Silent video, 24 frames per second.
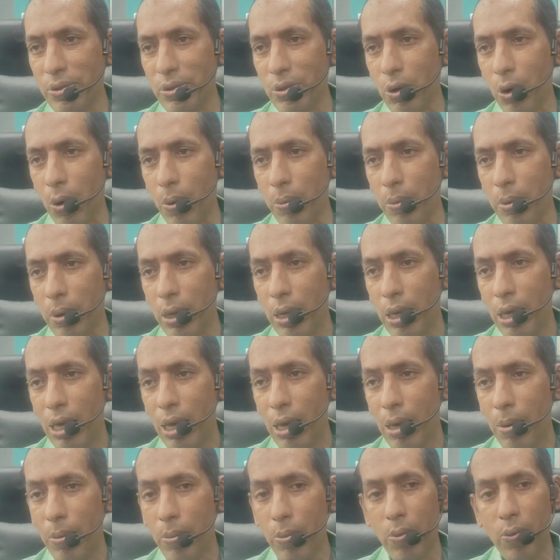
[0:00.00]
stopped
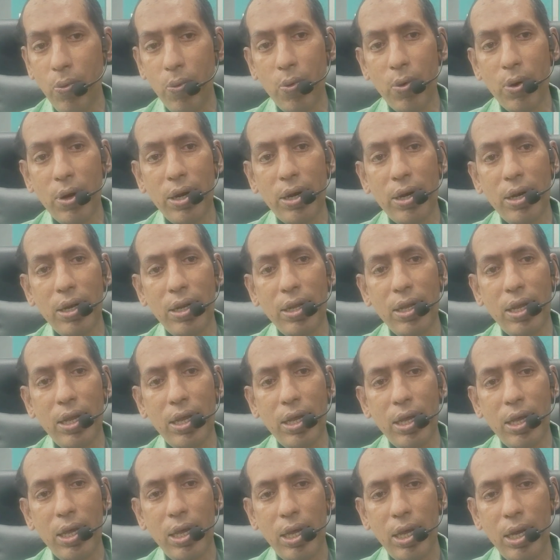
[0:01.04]
before
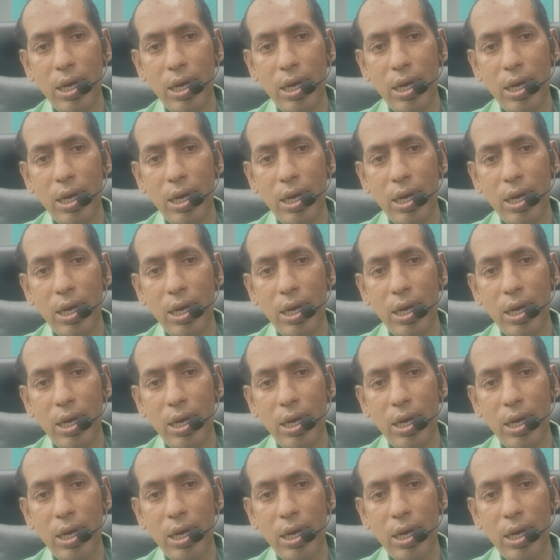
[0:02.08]
the